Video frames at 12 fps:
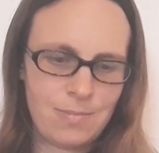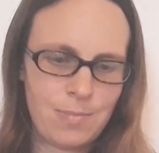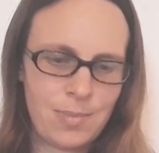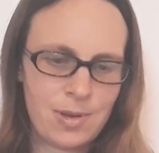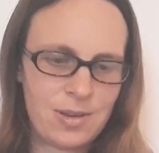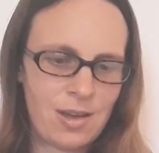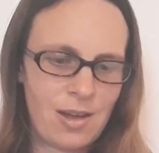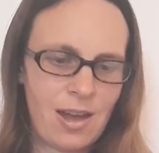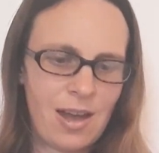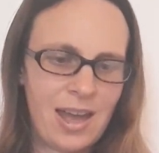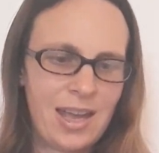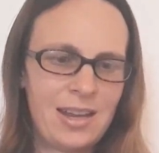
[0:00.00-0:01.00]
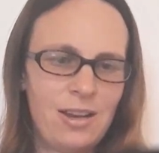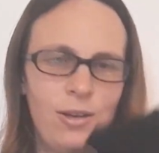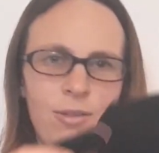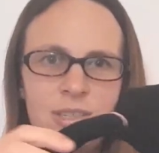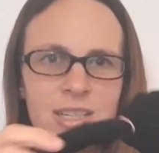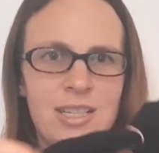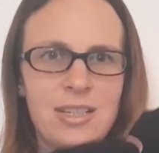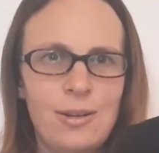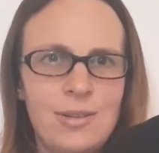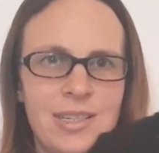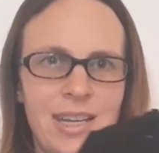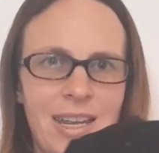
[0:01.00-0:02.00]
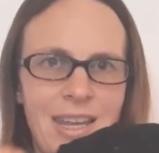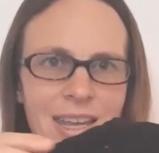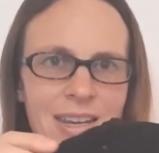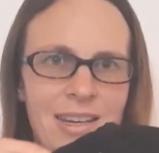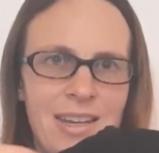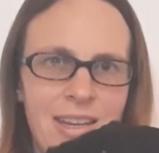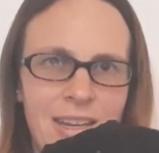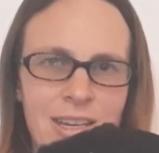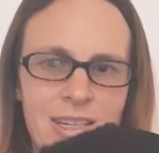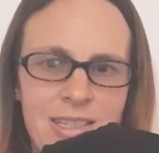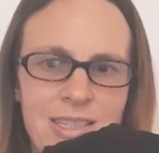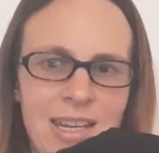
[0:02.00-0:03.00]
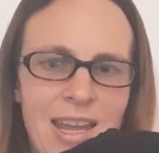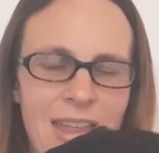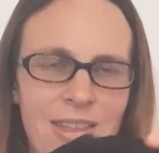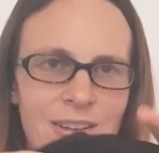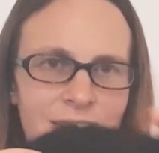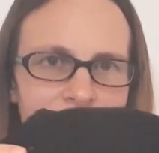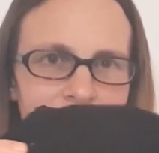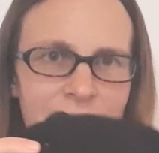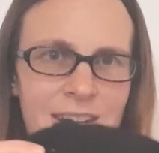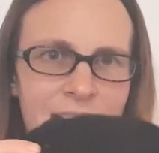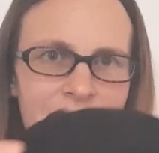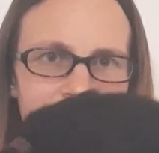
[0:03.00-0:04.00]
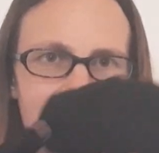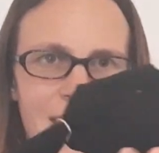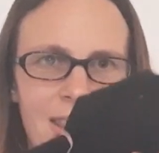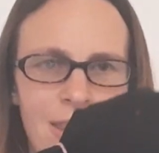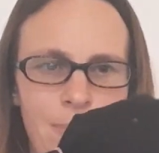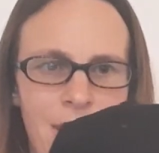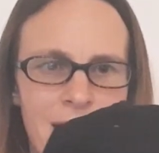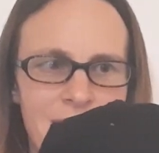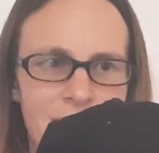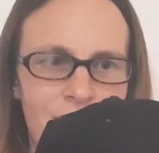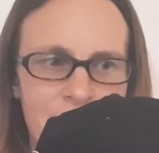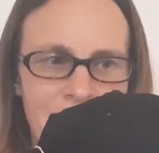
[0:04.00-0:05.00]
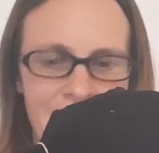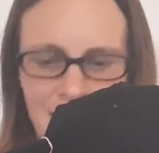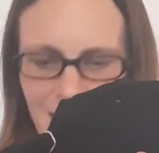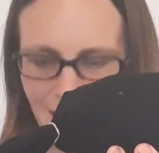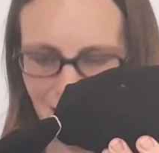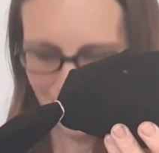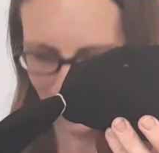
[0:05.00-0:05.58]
Good, just loosely again, just to gather in the pantyhose like that.